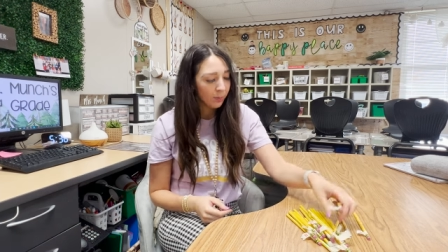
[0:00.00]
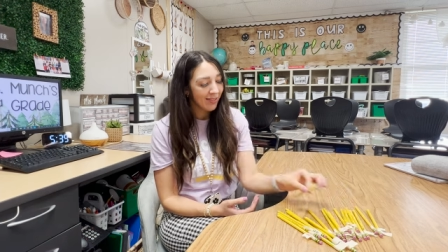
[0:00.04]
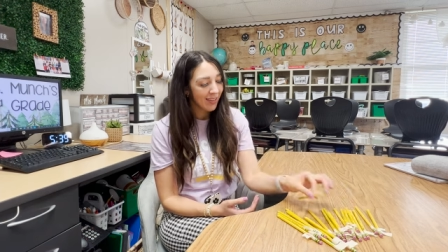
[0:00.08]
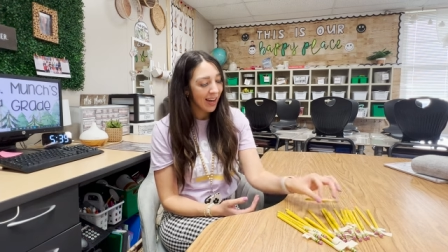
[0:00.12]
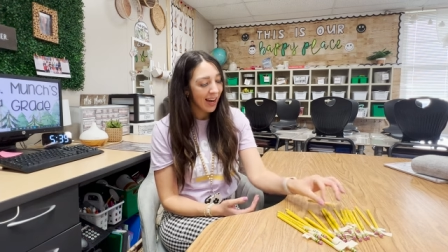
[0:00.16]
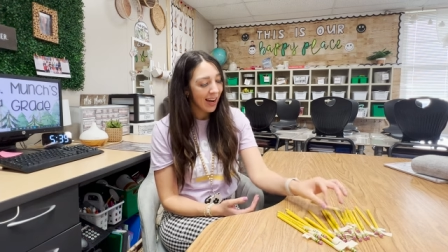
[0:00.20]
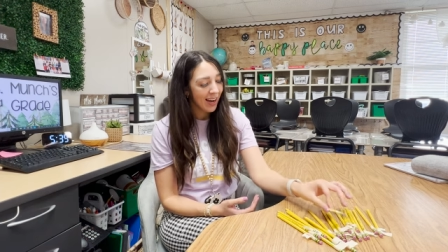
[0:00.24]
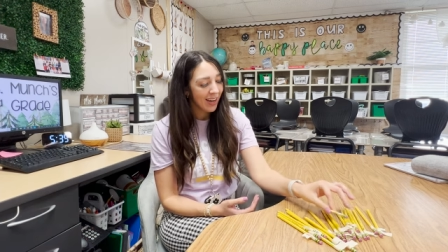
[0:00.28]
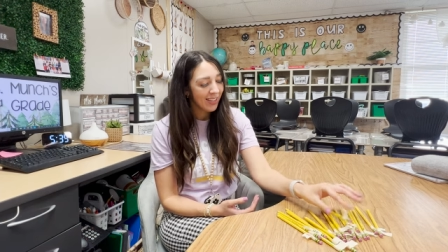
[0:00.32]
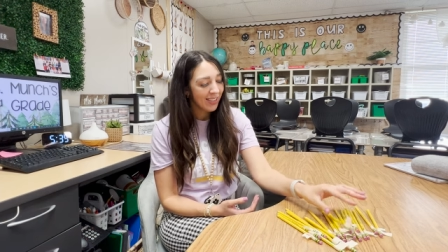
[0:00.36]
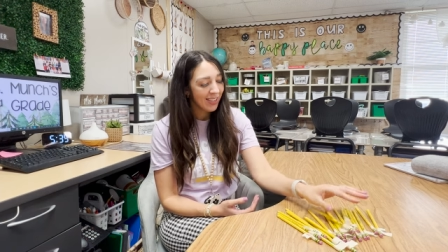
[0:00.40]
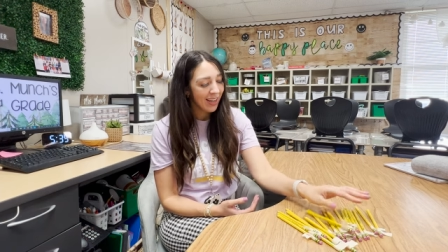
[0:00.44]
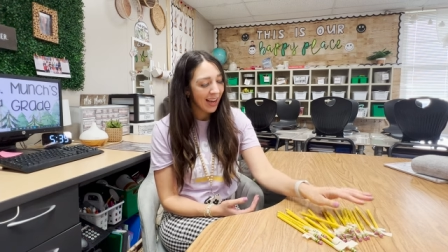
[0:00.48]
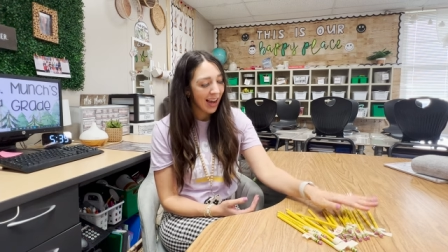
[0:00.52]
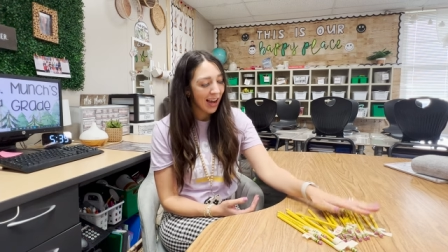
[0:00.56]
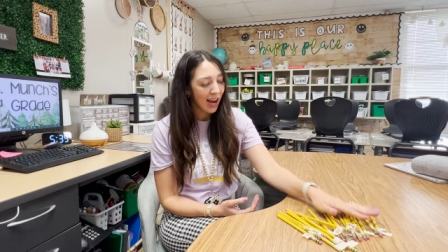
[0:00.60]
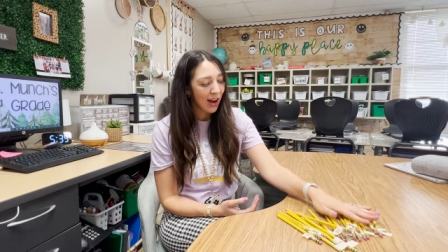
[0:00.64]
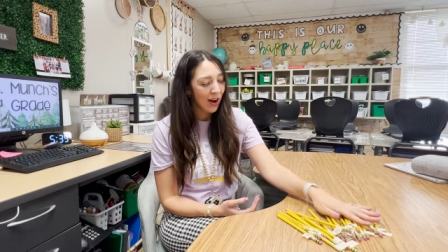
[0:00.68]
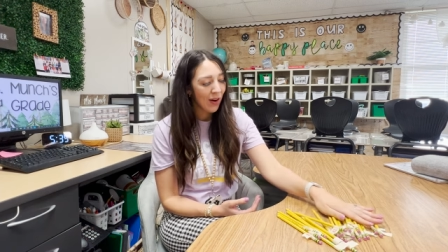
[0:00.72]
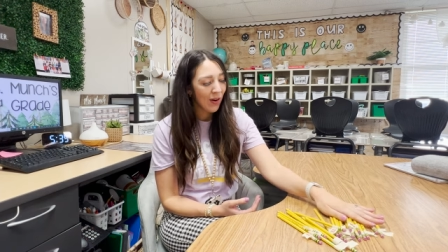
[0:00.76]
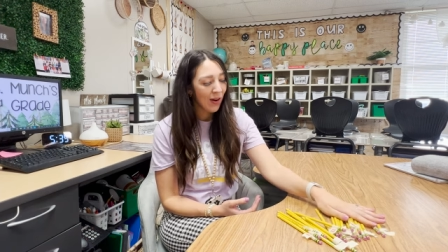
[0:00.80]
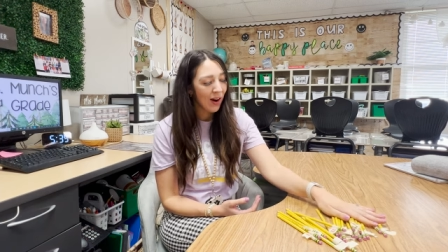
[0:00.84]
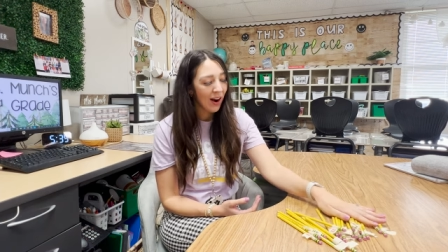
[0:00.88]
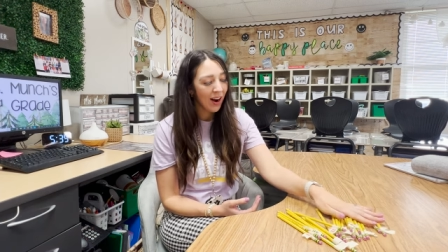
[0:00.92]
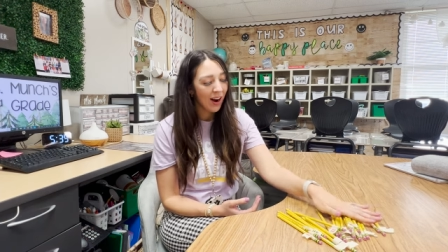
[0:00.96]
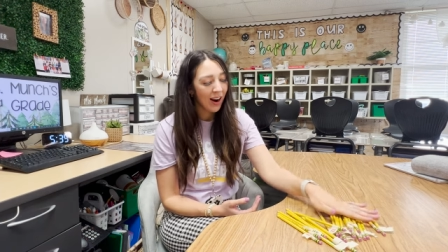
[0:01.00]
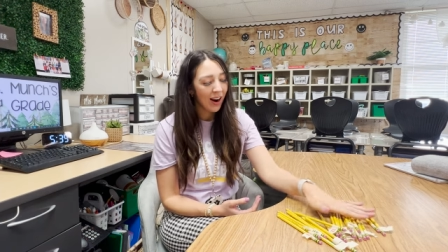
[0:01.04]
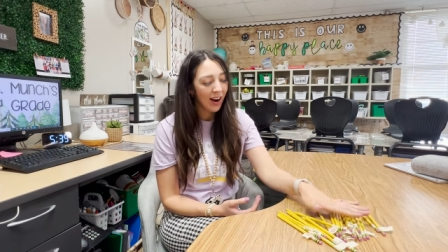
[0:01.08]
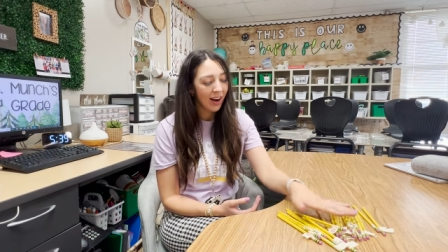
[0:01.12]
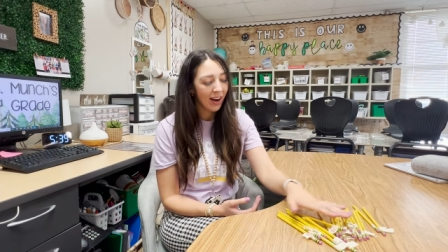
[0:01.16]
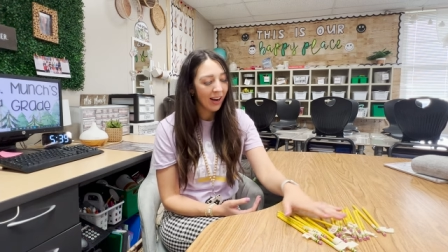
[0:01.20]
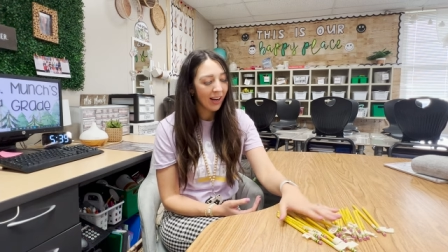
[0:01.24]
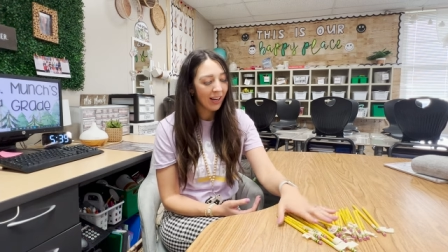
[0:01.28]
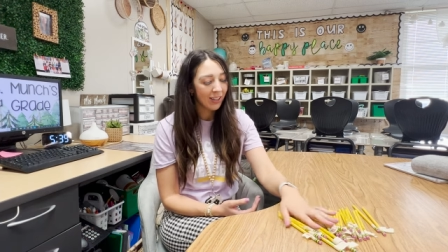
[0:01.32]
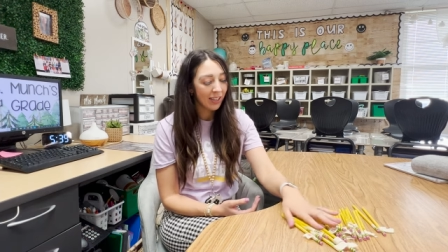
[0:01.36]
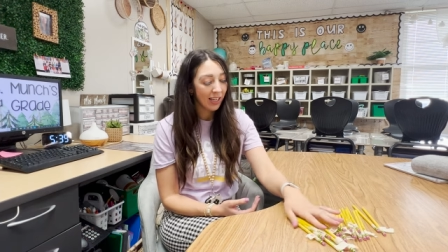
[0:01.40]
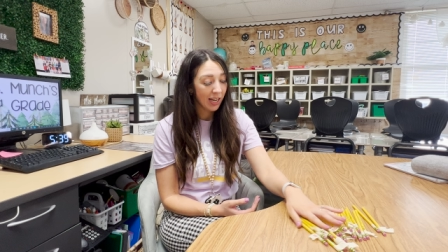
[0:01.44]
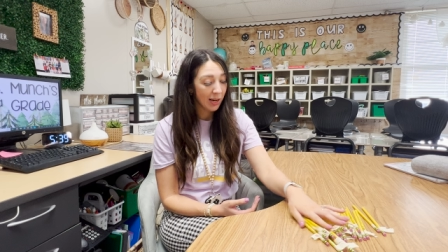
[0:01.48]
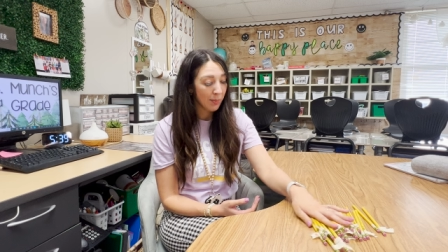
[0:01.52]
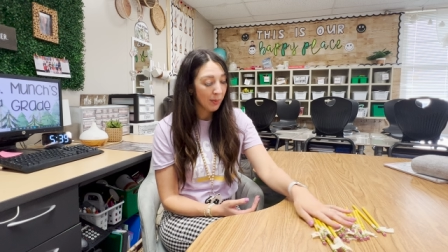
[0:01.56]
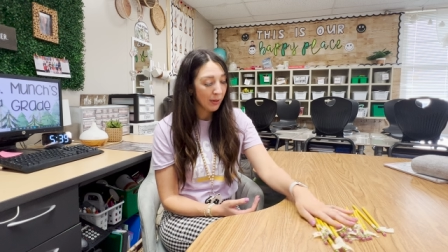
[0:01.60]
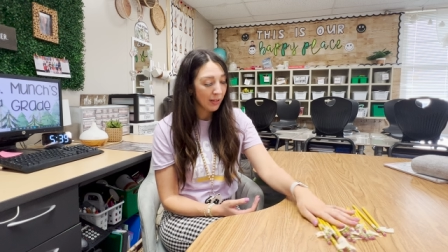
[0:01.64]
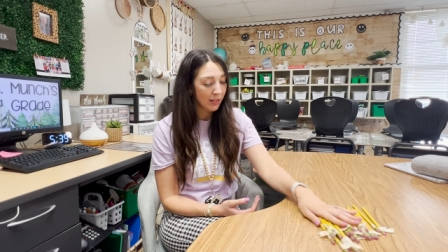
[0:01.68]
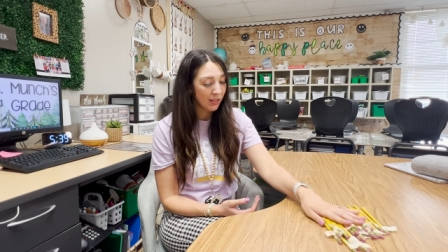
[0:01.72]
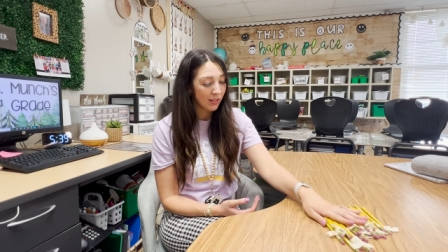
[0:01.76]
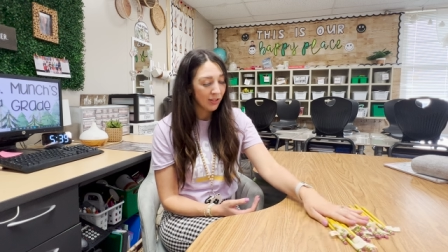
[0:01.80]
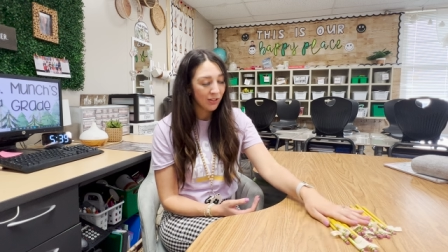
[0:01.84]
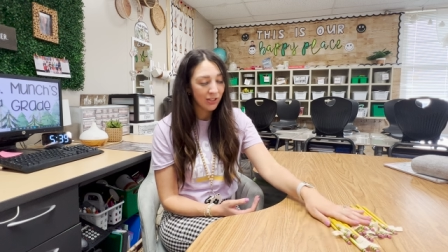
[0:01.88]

That is how our Great Pencil